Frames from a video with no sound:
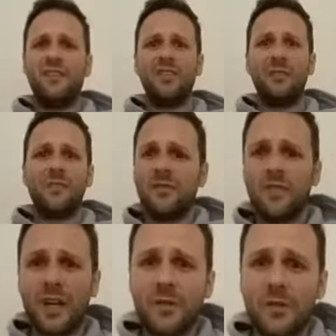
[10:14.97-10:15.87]
Gyms
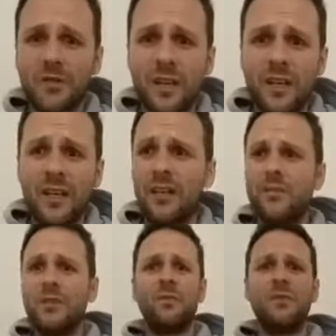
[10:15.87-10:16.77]
have towels, right?
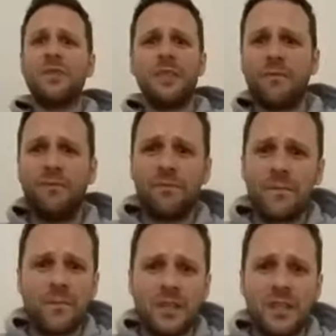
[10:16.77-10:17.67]
What, what do you need? A,
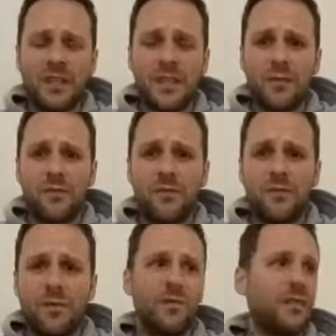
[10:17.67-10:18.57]
what do you need a towel for?
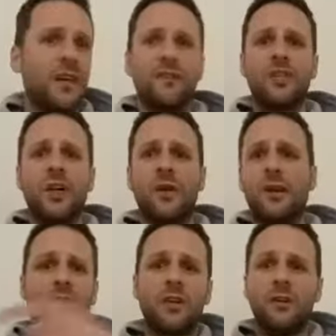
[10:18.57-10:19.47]
What? Have a shower.
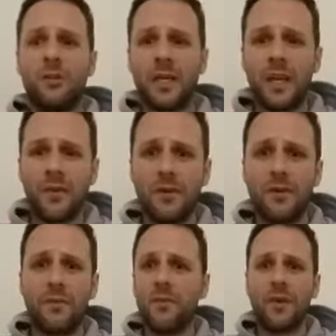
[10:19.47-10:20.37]
Have a shower when you get
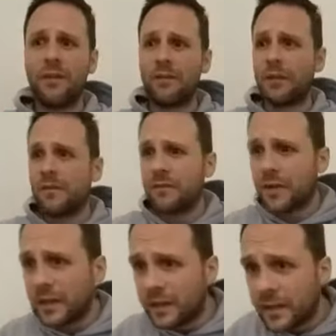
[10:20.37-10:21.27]
home. Whatever,
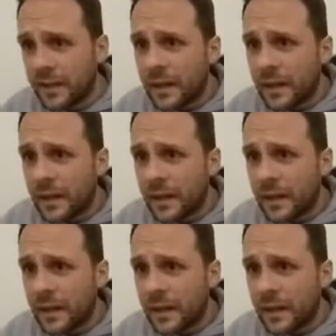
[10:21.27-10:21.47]
right?